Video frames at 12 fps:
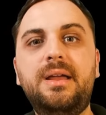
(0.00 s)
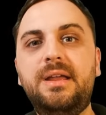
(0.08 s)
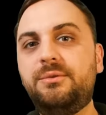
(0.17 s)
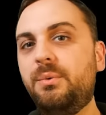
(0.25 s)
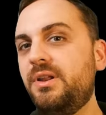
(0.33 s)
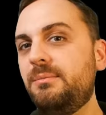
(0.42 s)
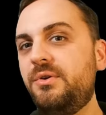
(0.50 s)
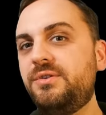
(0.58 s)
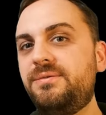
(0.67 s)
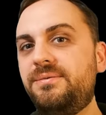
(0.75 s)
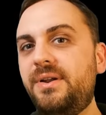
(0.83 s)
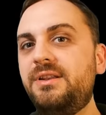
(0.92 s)
It's one of the most
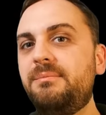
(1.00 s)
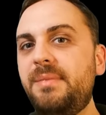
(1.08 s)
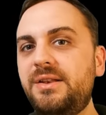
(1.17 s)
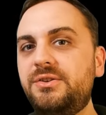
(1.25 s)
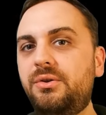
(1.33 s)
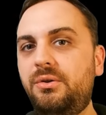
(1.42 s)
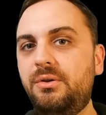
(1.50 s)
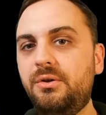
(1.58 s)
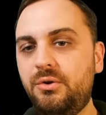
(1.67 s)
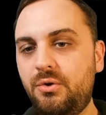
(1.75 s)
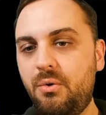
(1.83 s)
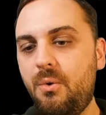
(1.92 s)
fundamental
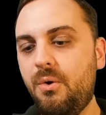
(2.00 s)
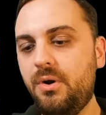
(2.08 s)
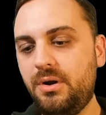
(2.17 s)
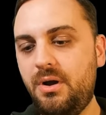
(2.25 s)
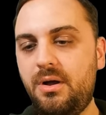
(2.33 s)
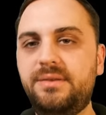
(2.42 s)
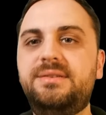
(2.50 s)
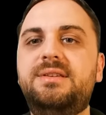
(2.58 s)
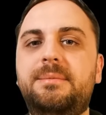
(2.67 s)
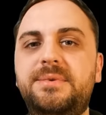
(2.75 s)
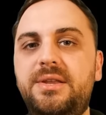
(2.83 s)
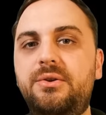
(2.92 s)
core
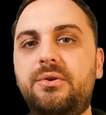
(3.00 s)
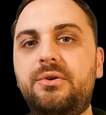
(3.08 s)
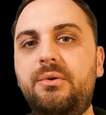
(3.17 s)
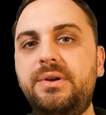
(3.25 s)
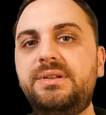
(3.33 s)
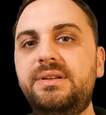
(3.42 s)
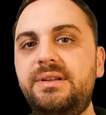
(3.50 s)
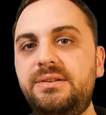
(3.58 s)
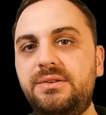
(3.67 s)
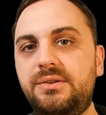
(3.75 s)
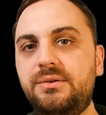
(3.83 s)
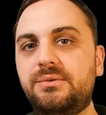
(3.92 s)
concepts that you're going to need
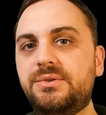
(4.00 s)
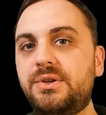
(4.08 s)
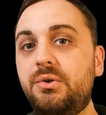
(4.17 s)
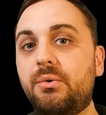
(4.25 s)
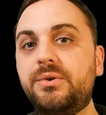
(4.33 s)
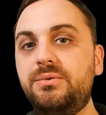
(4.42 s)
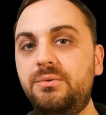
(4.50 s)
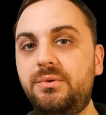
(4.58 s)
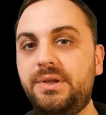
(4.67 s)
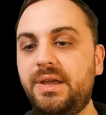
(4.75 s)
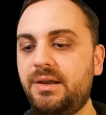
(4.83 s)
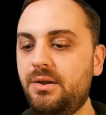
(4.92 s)
to use in your
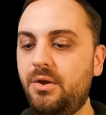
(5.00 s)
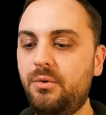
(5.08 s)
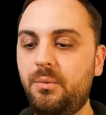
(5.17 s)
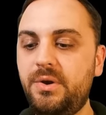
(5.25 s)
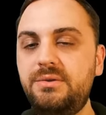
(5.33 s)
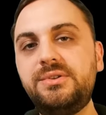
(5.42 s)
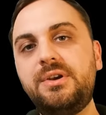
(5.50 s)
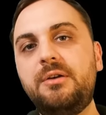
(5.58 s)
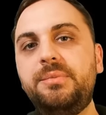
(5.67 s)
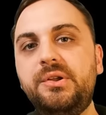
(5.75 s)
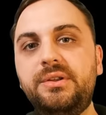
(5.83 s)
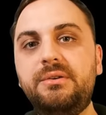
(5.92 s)
toolkit when you start
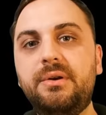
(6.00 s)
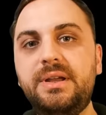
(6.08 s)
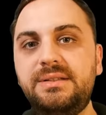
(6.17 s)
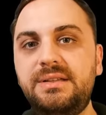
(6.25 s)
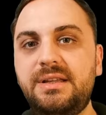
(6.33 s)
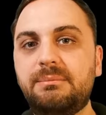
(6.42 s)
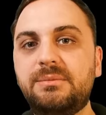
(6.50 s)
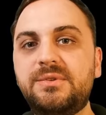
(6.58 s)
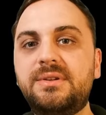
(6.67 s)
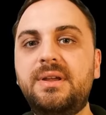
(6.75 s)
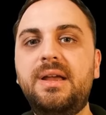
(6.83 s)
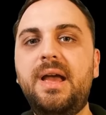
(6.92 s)
building great teams.